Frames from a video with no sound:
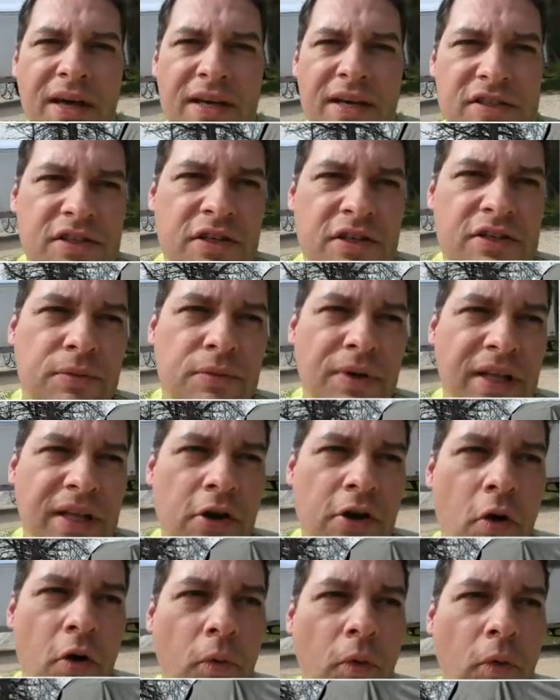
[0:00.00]
because there's
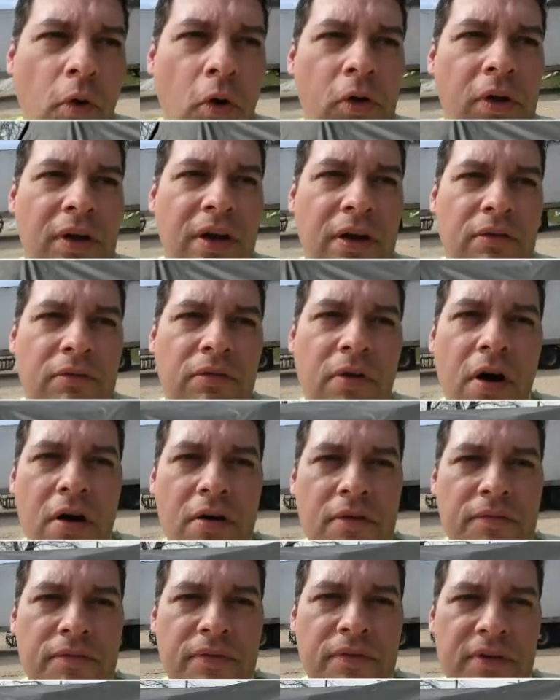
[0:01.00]
really no rolling
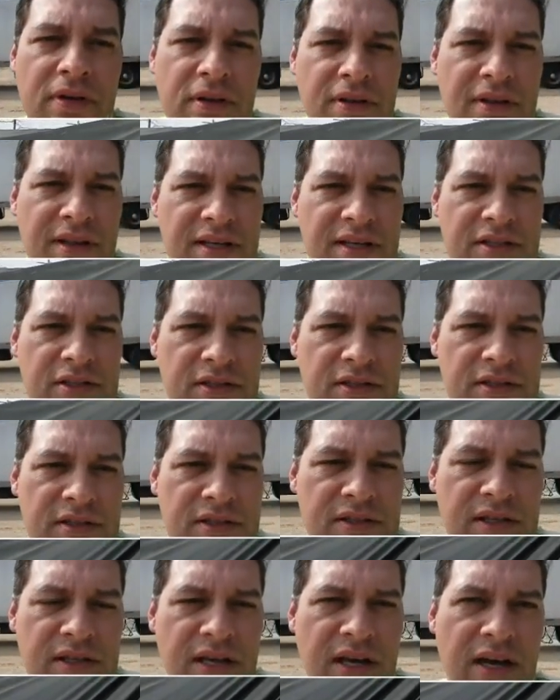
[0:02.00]
involved
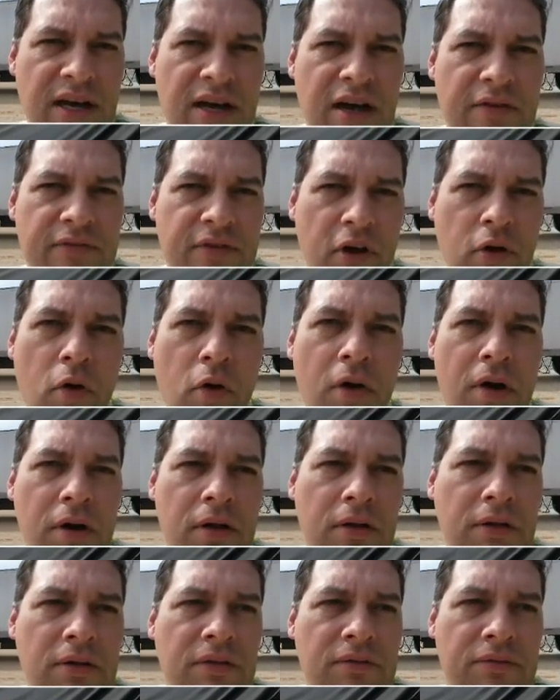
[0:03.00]
this uh, of the
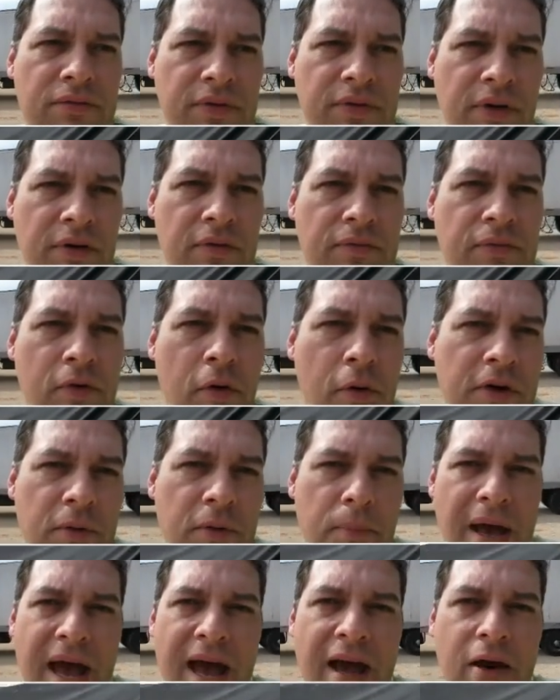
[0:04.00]
coil forward to
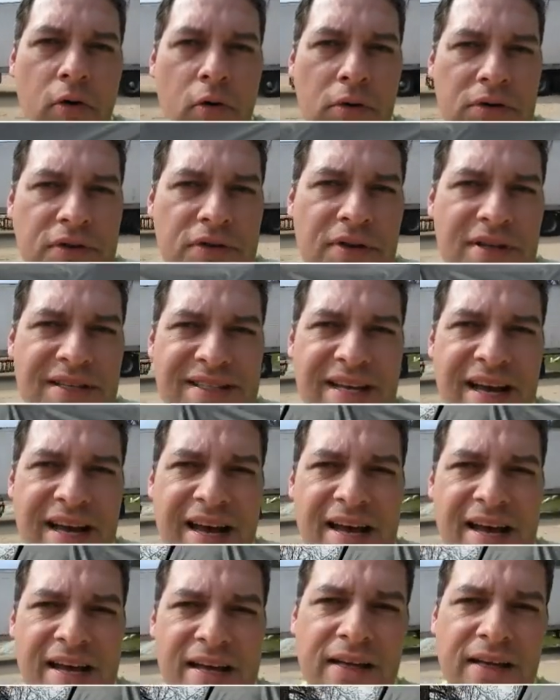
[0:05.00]
back or to the
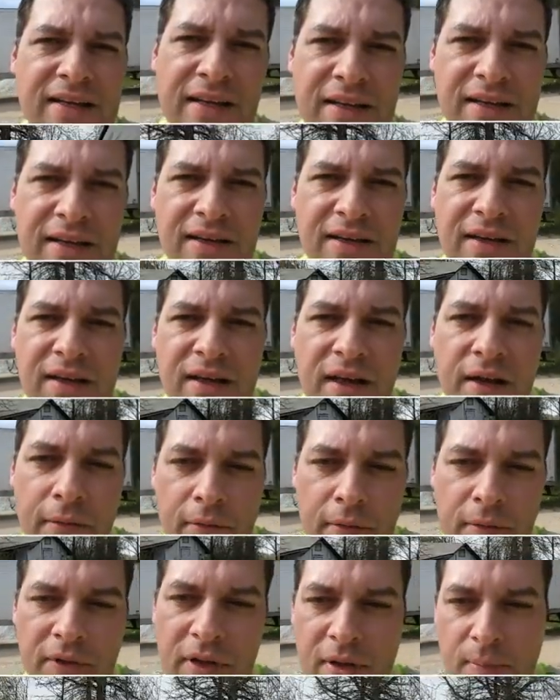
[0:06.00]
side. It
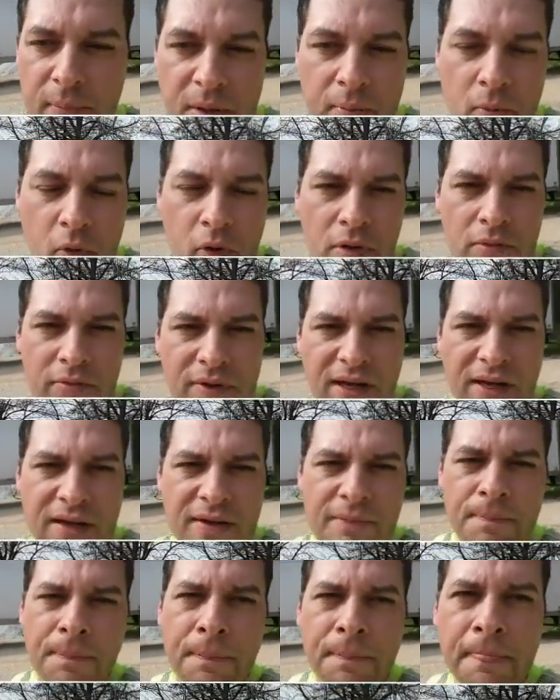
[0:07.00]
would really be more of a
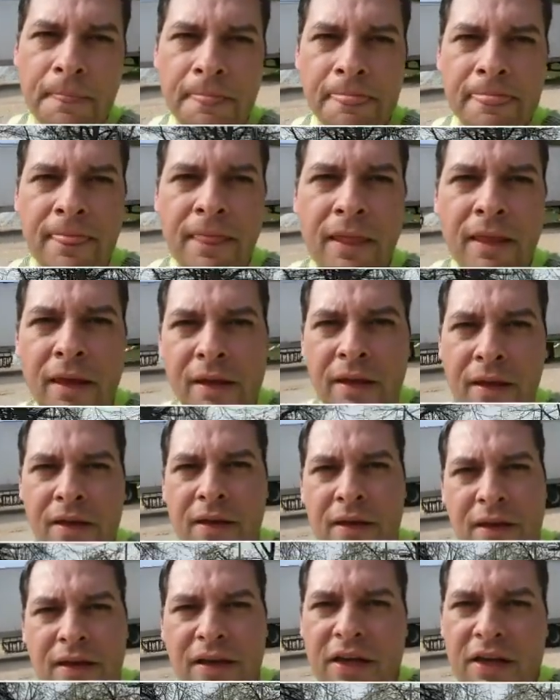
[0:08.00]

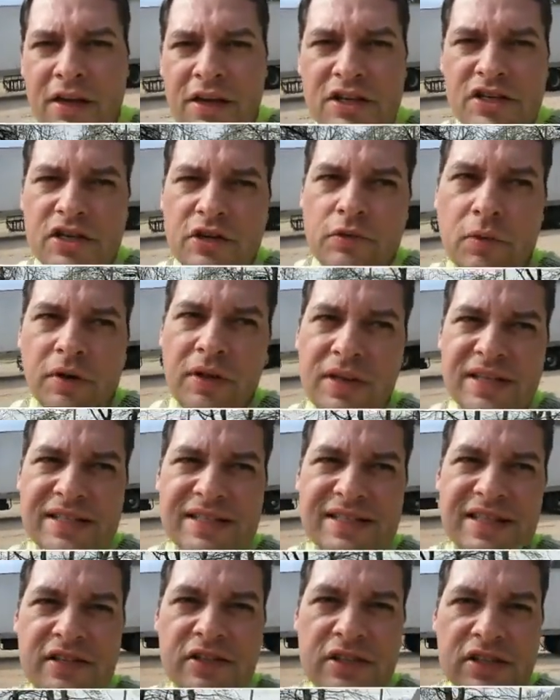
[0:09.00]
condition where
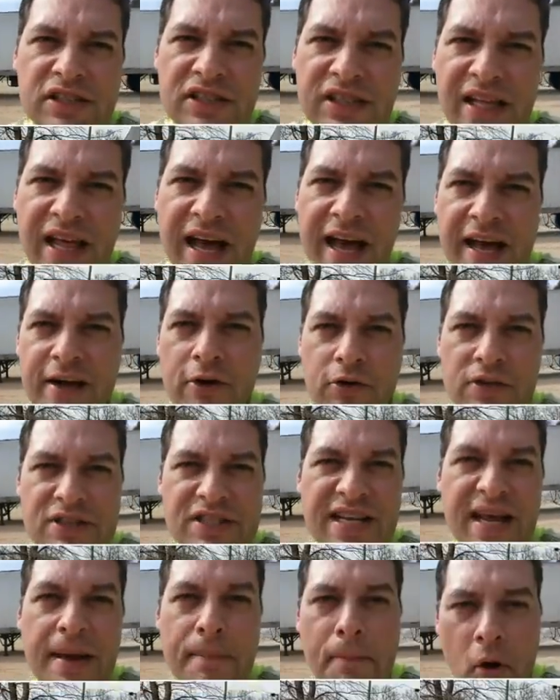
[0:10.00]
these either slide or
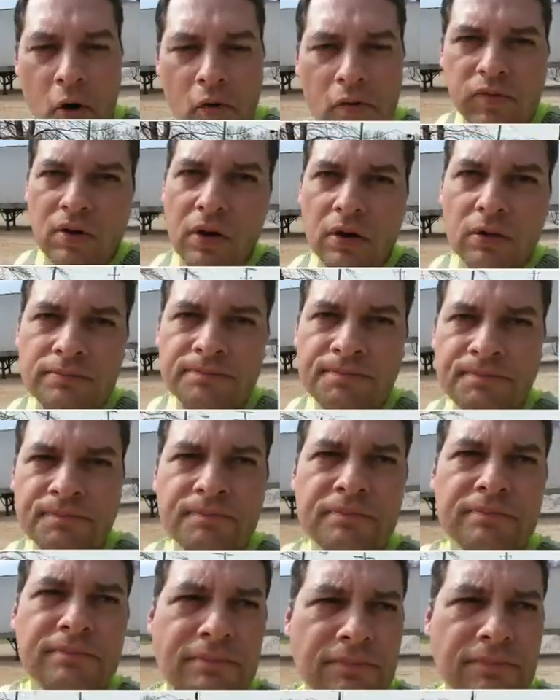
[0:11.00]
tip over
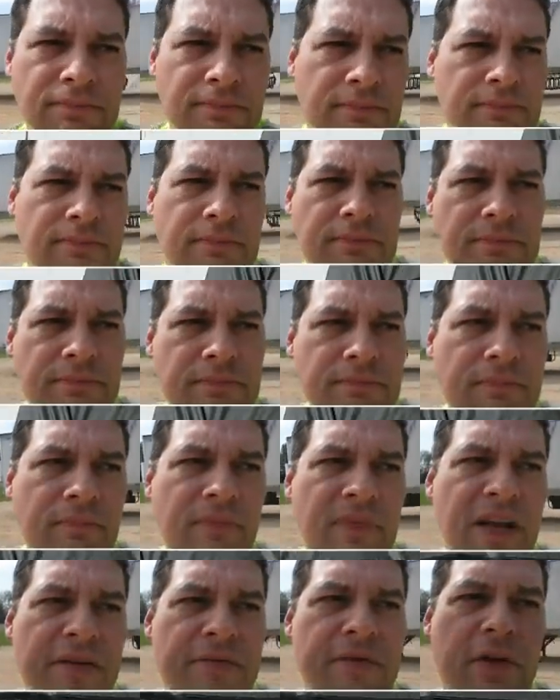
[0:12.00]

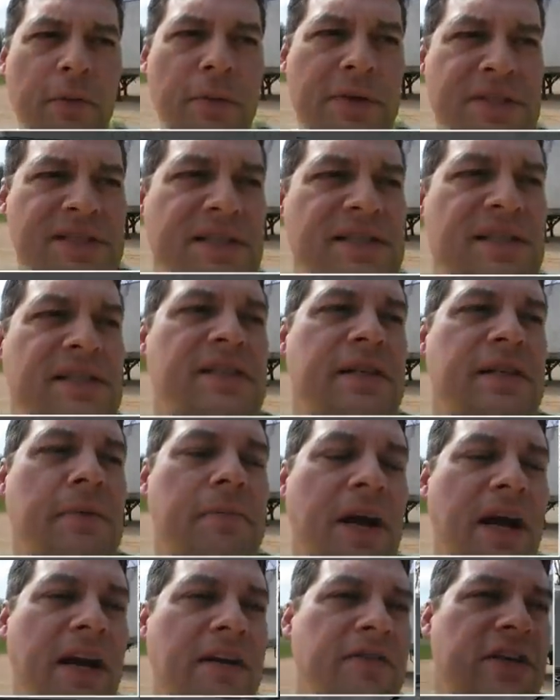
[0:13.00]
if there was some
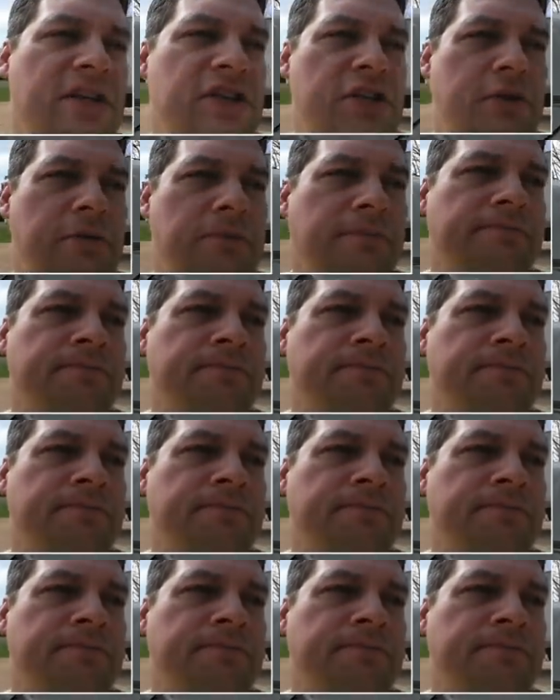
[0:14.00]
kind of issue.